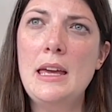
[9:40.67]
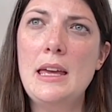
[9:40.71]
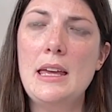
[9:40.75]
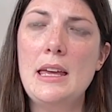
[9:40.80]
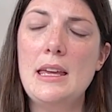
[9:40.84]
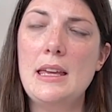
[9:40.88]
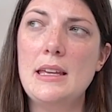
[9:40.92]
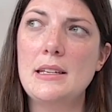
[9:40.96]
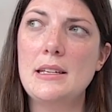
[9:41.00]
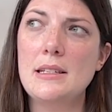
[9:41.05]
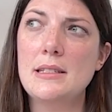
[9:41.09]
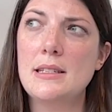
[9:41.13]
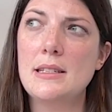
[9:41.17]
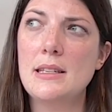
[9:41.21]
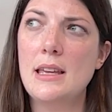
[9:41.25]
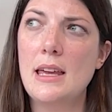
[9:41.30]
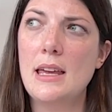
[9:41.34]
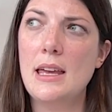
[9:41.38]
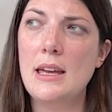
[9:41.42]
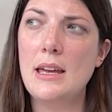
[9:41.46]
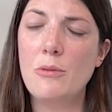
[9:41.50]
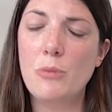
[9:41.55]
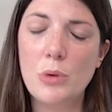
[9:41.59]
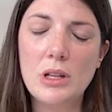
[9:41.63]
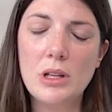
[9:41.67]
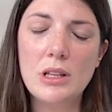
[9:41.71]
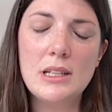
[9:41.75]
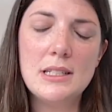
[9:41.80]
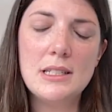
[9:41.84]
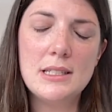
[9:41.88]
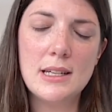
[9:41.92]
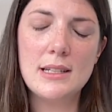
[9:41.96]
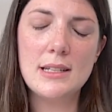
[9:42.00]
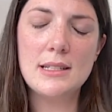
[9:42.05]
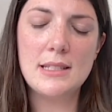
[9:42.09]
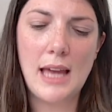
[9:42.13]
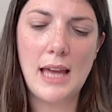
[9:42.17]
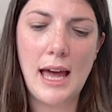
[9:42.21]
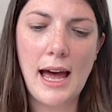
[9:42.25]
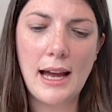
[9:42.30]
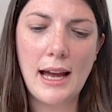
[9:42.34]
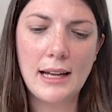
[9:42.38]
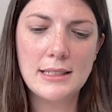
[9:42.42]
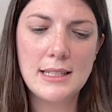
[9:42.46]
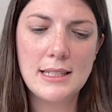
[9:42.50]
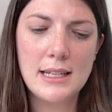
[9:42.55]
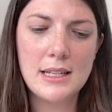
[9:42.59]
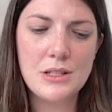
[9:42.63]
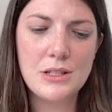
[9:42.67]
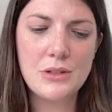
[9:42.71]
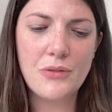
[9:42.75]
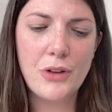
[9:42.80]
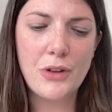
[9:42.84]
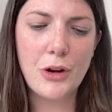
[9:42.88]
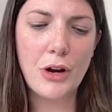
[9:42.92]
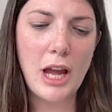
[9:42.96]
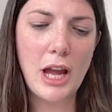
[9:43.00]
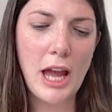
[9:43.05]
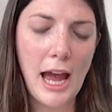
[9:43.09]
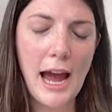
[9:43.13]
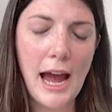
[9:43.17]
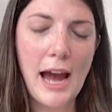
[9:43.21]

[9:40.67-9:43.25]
is it really does act as a very